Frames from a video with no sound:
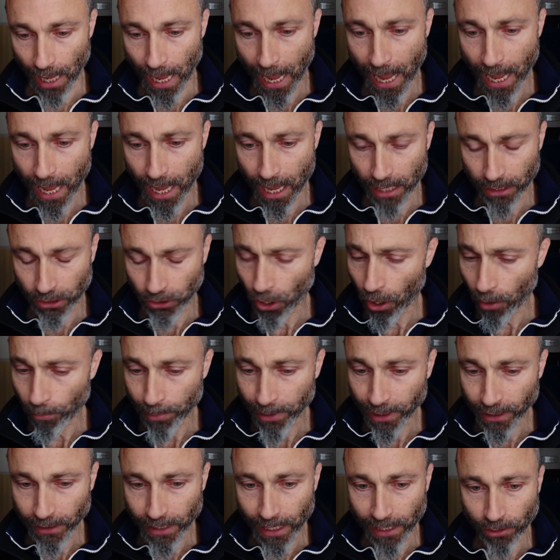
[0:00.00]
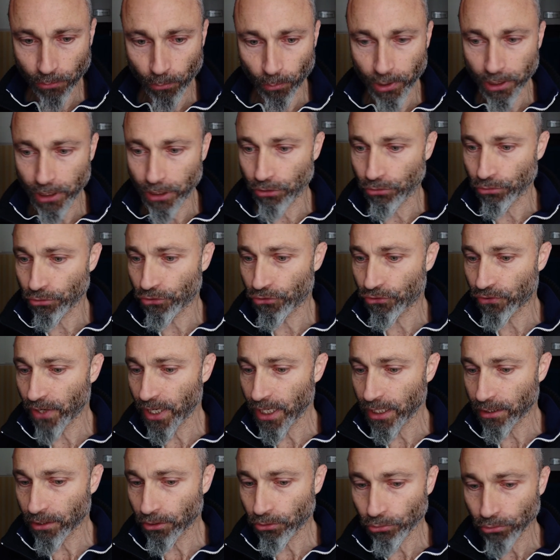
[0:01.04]
a topic that we need to
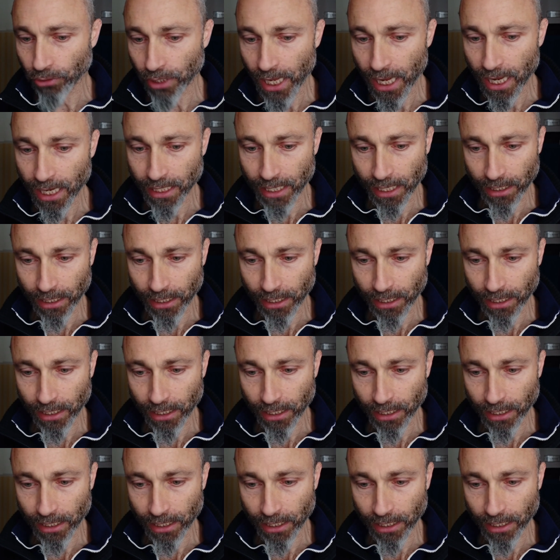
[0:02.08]
treat today,